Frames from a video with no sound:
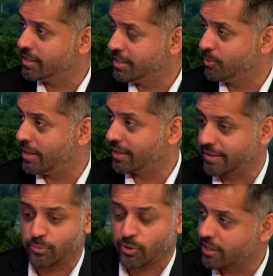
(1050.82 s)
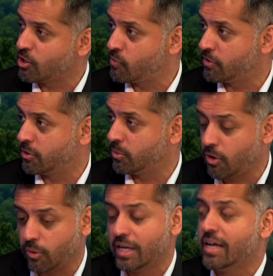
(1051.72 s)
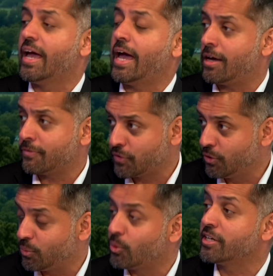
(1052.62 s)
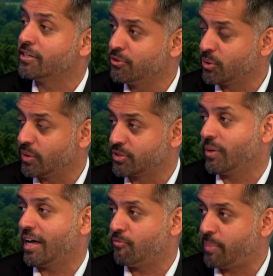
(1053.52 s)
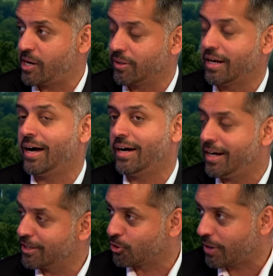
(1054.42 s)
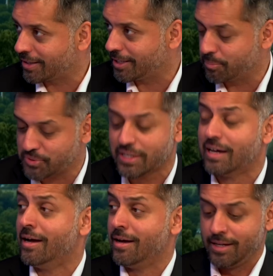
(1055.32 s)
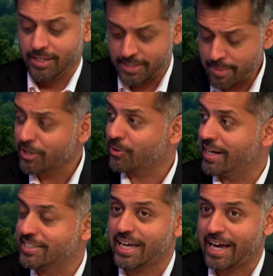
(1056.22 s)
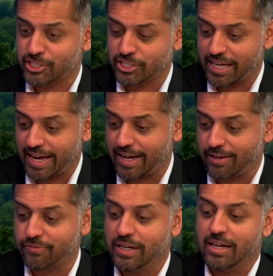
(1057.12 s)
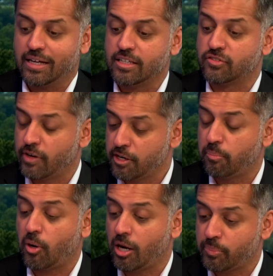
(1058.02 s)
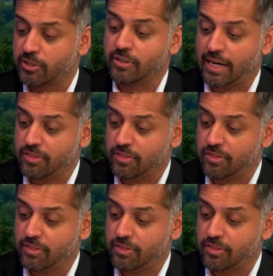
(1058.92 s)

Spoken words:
to deregulate. We're going to overturn Roe. F you. What are you going to do to us? We have power. Ha ha, cry libs. Democrats actually have this very popular, I